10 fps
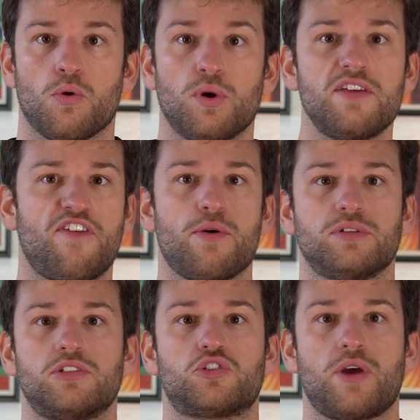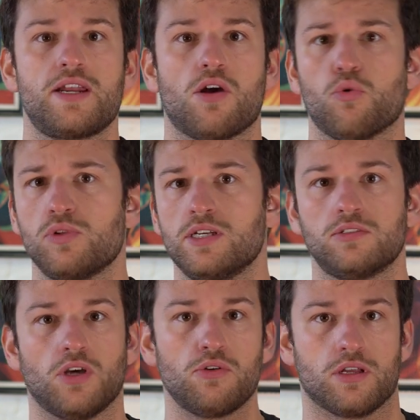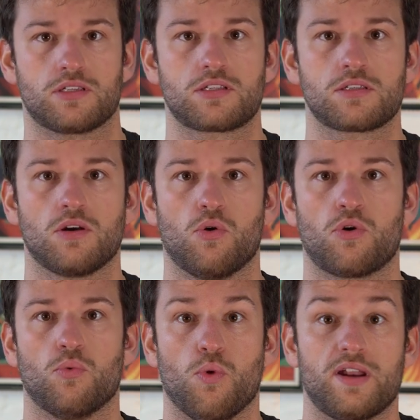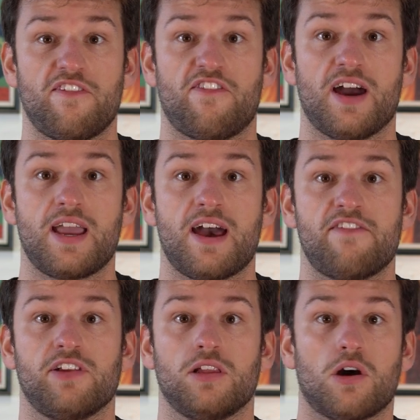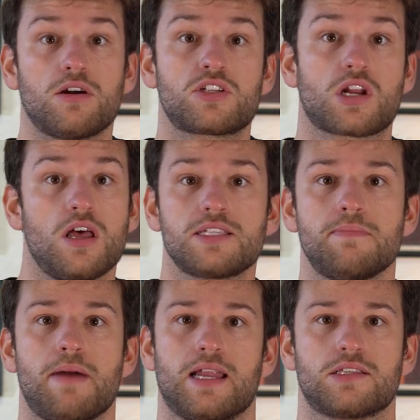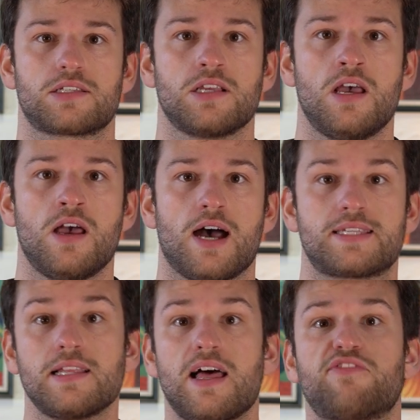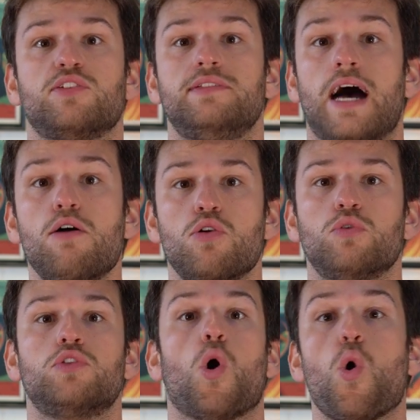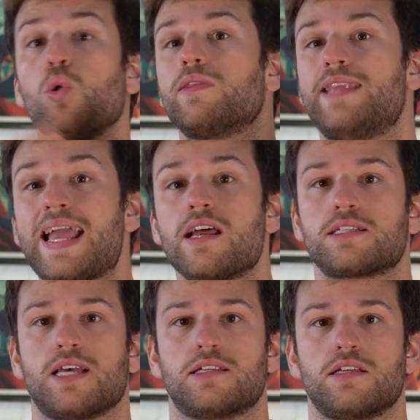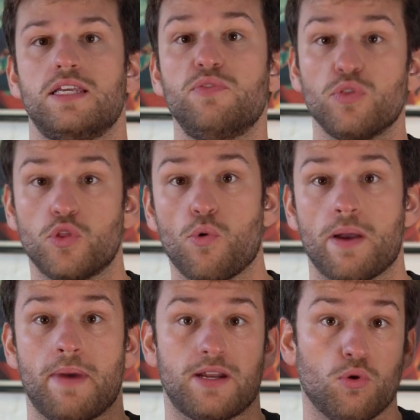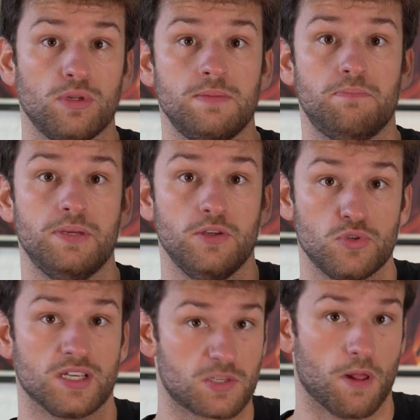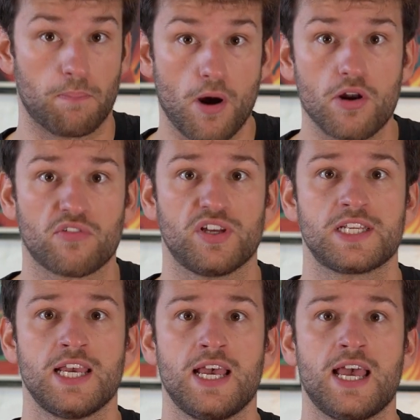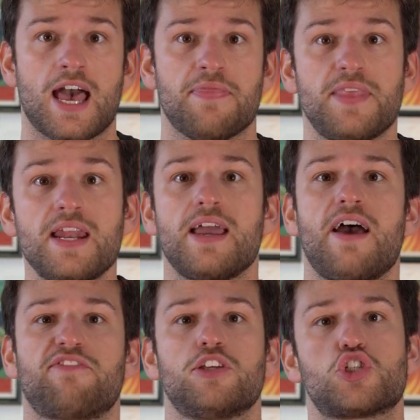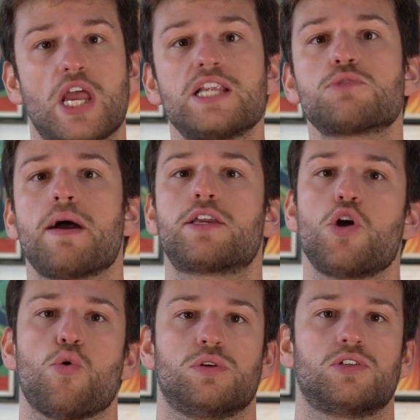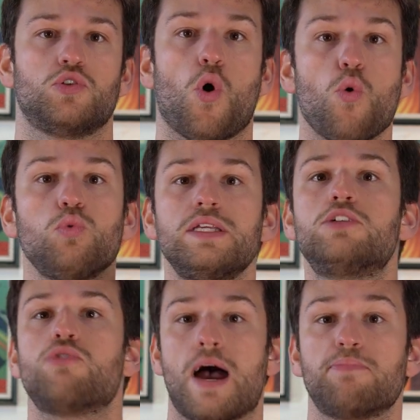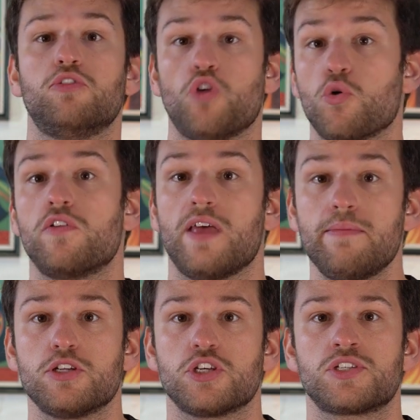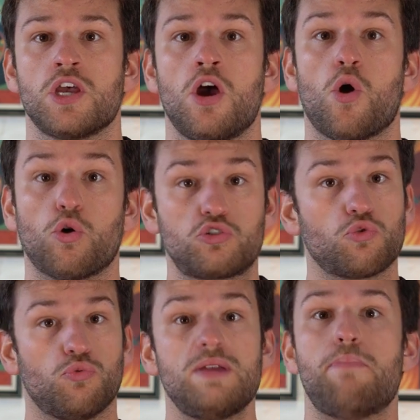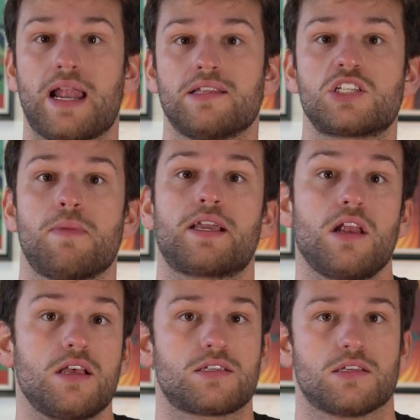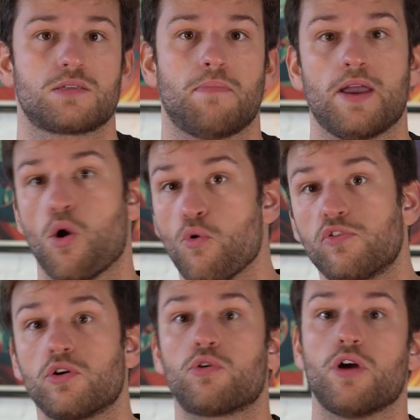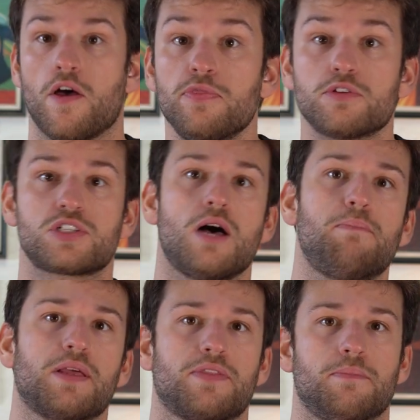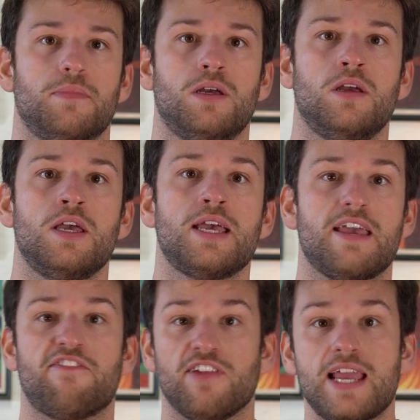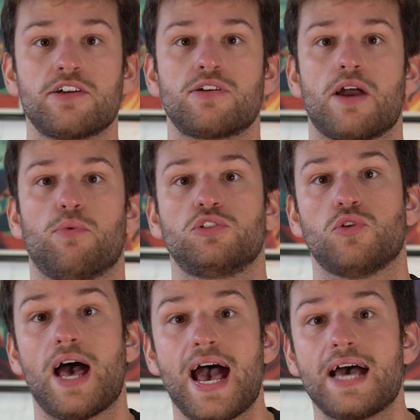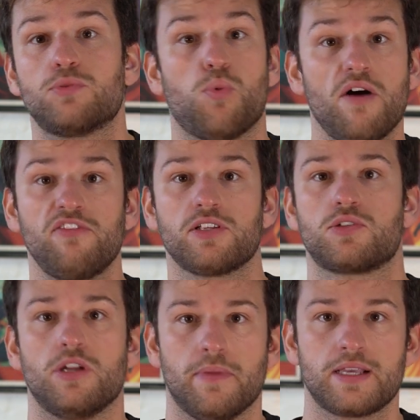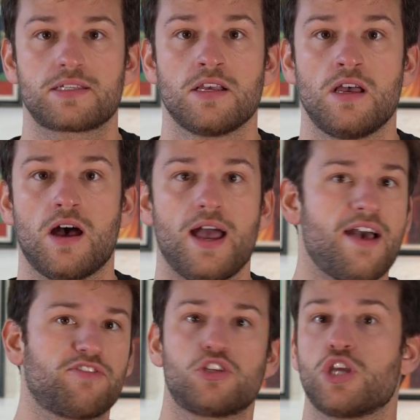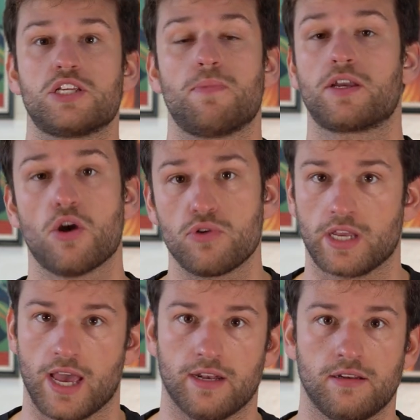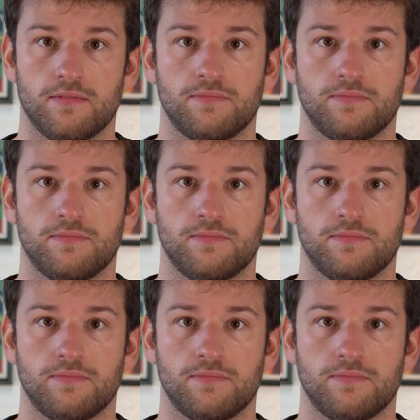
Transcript: What if I want to train only on donuts? Or what if I have a large class imbalance? I still have to download the whole dataset, even though I might only be using a small part of it, and then I have to change my code to only grab the donut images or to rebalance my classes by over or undersampling them. If later I want to add waffles to the mix, I have to change my code again.